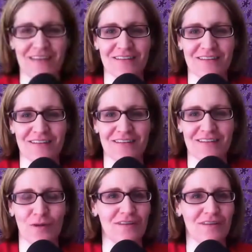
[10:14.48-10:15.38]
That's
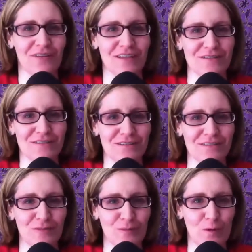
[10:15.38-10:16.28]
one of the advantages
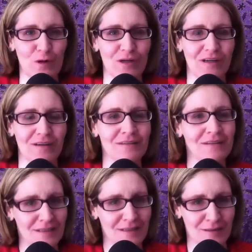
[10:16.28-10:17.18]
of working
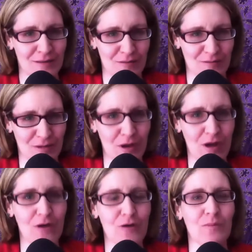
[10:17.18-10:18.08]
from
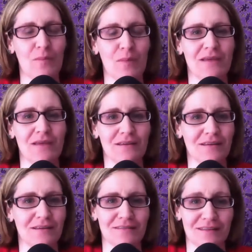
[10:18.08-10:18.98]
home mainly,
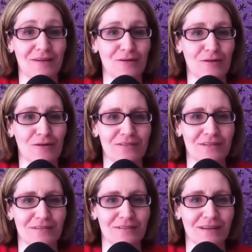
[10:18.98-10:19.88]
is that I don't have
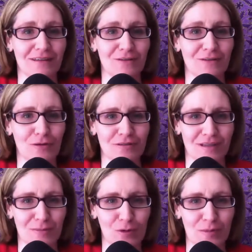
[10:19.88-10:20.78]
to get donuts
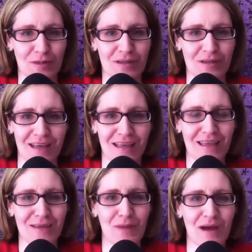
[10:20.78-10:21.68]
anymore, because I
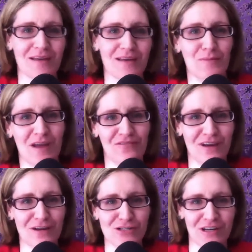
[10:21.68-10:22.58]
ate my
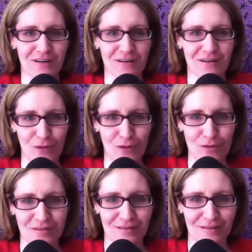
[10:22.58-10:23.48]
fair share of
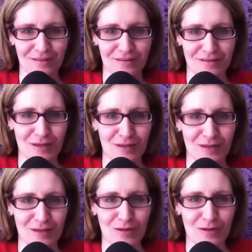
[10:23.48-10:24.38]
donuts in my
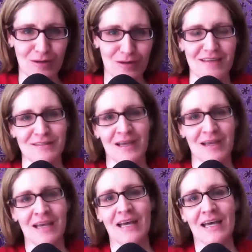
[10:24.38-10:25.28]
office days.
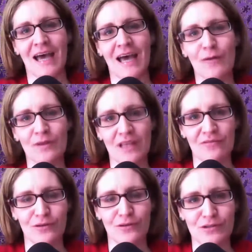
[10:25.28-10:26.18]
Now, I would
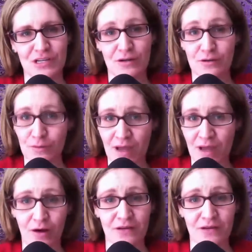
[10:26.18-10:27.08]
love for you to share, you and
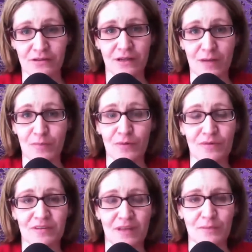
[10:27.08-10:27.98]
I are actually on a
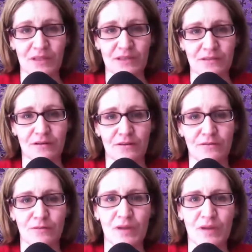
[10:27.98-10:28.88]
couple of the same
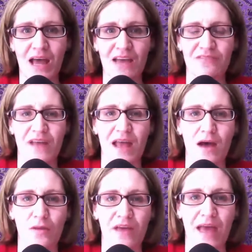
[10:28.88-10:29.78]
listservs, but I
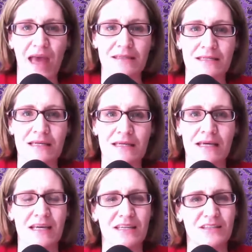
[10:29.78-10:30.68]
found that,
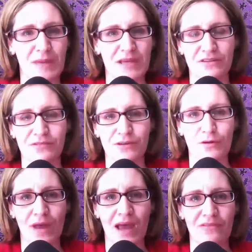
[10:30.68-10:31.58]
especially if you don't
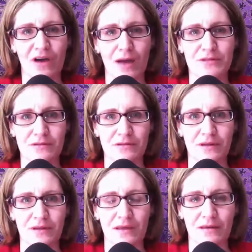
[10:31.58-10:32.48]
have the option to
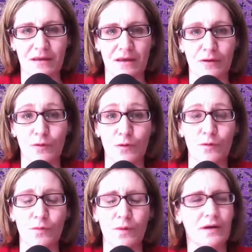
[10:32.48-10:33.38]
get a
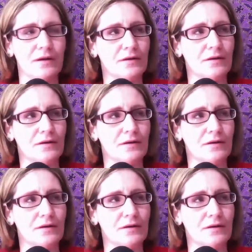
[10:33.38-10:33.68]
group or